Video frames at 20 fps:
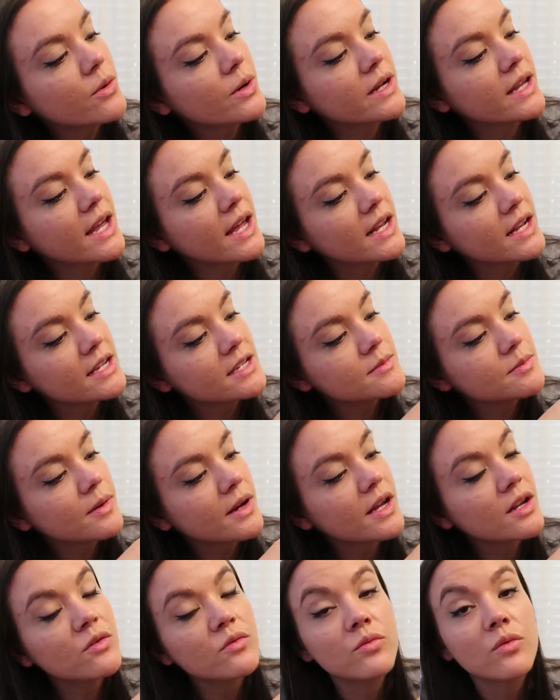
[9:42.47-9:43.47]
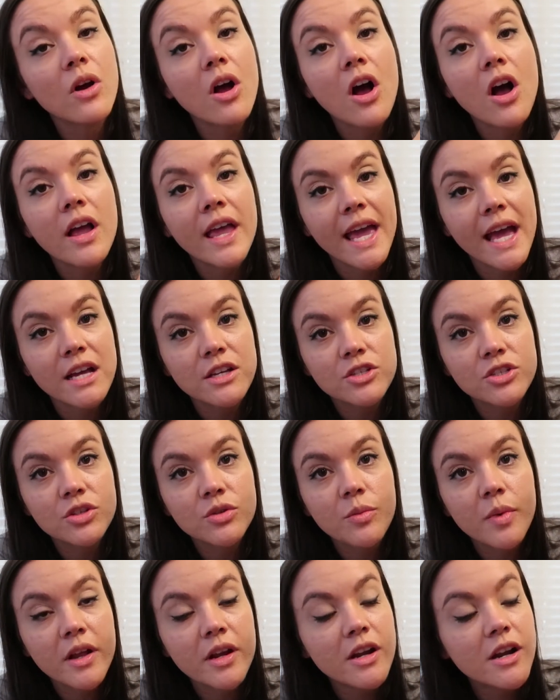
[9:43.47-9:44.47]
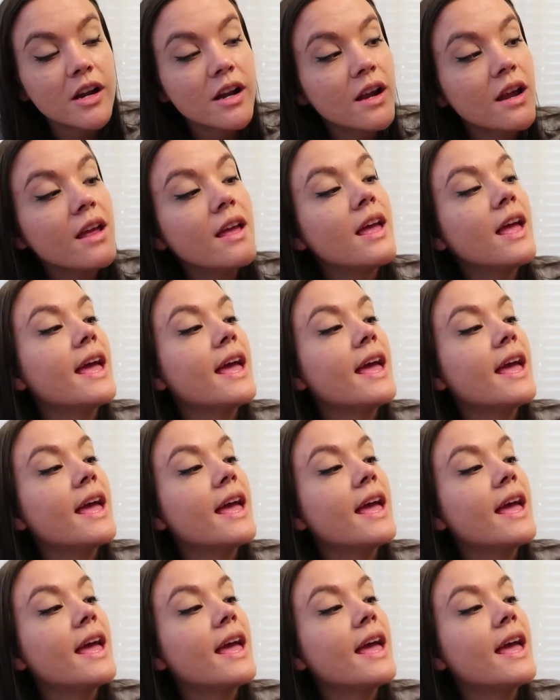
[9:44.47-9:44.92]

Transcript: Organics brand raw cashew butter.